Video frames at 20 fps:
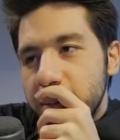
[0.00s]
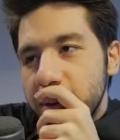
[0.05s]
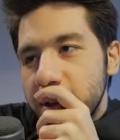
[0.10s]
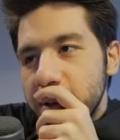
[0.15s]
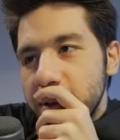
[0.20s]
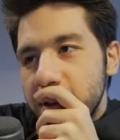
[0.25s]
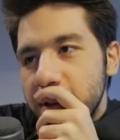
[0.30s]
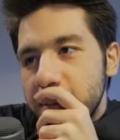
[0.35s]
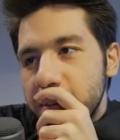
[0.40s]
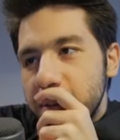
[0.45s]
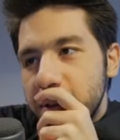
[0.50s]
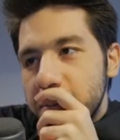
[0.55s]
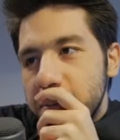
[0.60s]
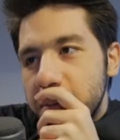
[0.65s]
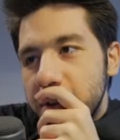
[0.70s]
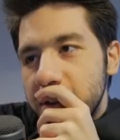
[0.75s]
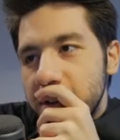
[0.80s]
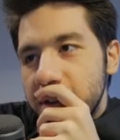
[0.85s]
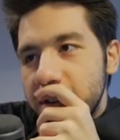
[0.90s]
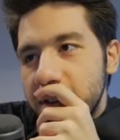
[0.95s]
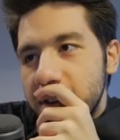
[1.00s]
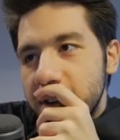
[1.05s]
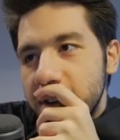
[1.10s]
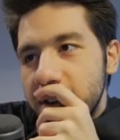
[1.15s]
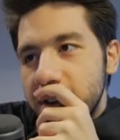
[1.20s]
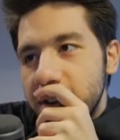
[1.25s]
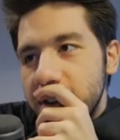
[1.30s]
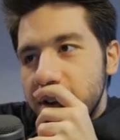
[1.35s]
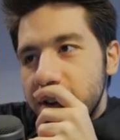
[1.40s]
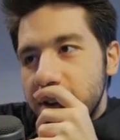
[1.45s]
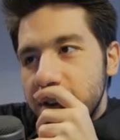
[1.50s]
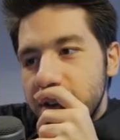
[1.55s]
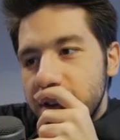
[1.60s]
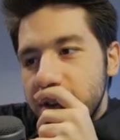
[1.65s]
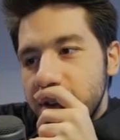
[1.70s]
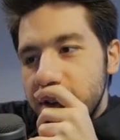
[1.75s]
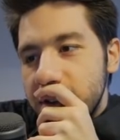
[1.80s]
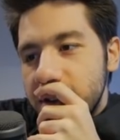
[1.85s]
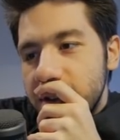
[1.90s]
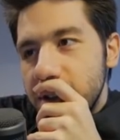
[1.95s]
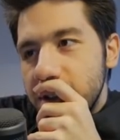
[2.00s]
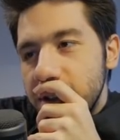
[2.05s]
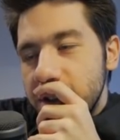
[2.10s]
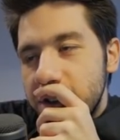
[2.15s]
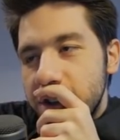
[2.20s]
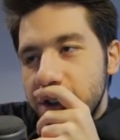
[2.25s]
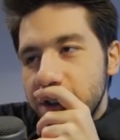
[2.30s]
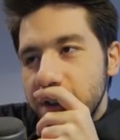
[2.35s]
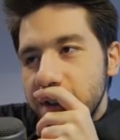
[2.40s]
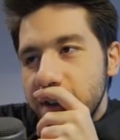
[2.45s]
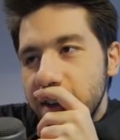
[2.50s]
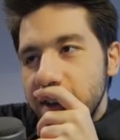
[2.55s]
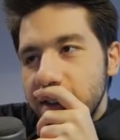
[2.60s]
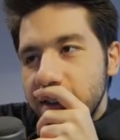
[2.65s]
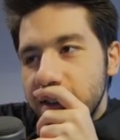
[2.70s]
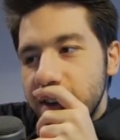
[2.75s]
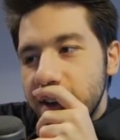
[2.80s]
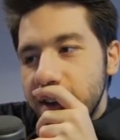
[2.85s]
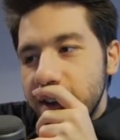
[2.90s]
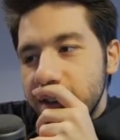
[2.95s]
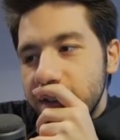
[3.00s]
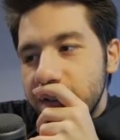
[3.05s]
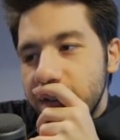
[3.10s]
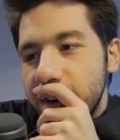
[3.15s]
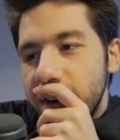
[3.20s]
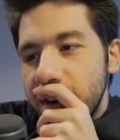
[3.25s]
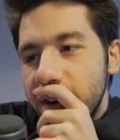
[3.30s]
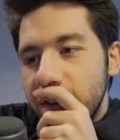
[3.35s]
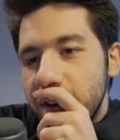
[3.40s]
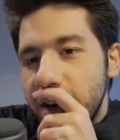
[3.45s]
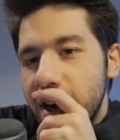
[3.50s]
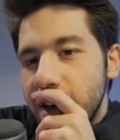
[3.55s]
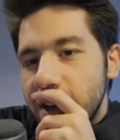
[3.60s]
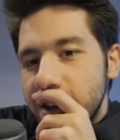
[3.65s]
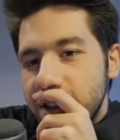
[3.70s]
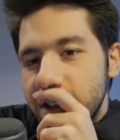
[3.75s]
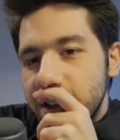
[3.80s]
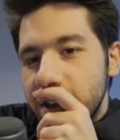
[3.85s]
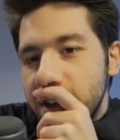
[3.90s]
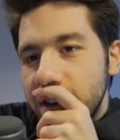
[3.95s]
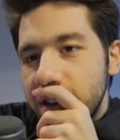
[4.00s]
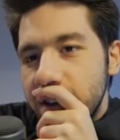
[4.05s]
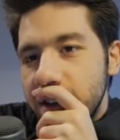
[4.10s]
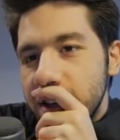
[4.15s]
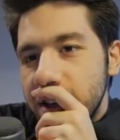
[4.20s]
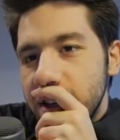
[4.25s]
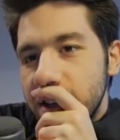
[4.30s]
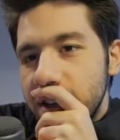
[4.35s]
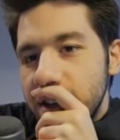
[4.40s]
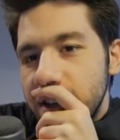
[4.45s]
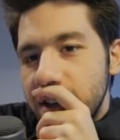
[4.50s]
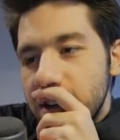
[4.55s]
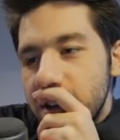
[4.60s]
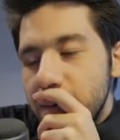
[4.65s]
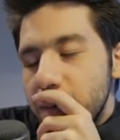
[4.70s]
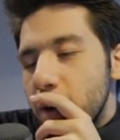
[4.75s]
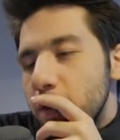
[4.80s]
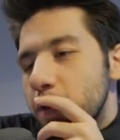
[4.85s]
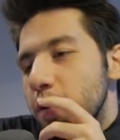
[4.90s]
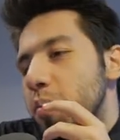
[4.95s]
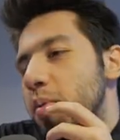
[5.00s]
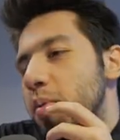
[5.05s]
play Dip and a Pontar here. This shows that his deck is very reactionary. I'm over